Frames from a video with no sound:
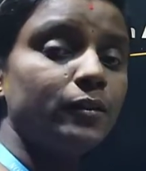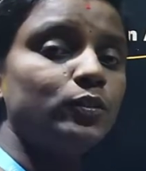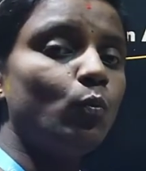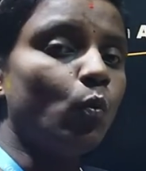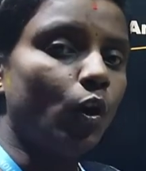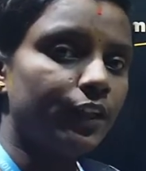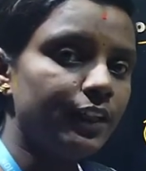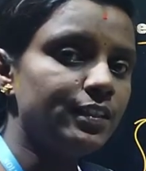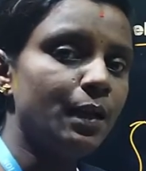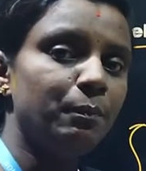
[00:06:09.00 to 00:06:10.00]
So what
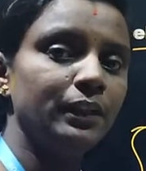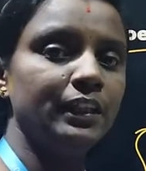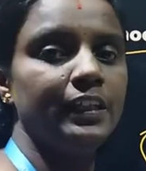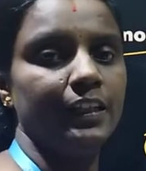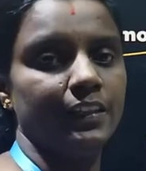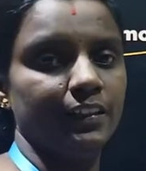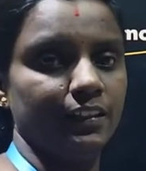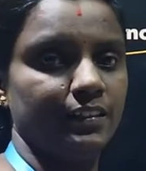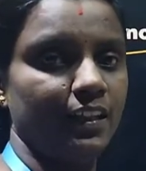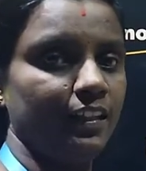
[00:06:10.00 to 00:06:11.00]
is happening here in the
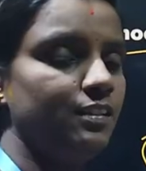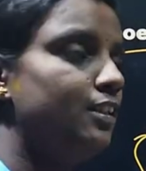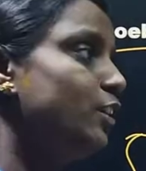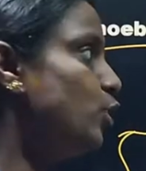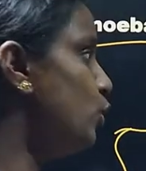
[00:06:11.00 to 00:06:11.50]
sense, you